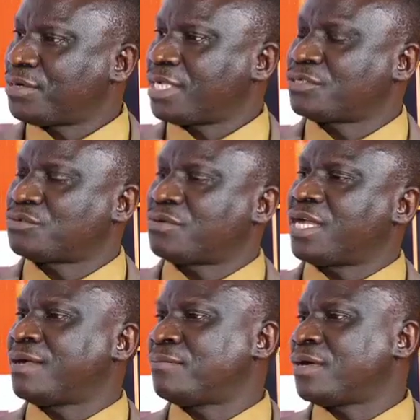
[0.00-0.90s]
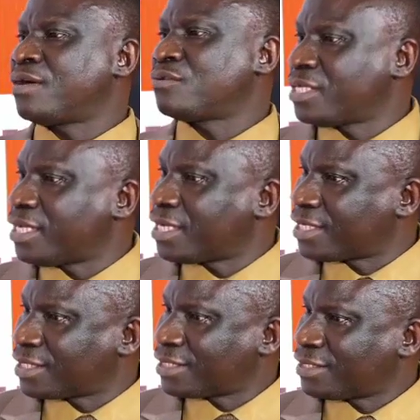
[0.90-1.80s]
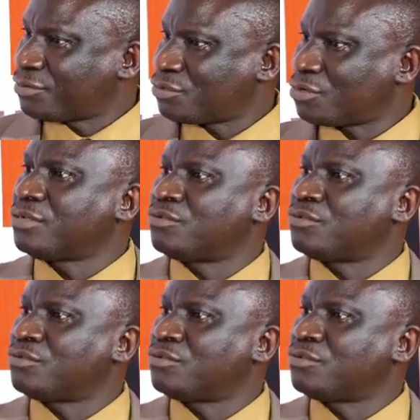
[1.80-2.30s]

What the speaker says: But that's why I'm out here talking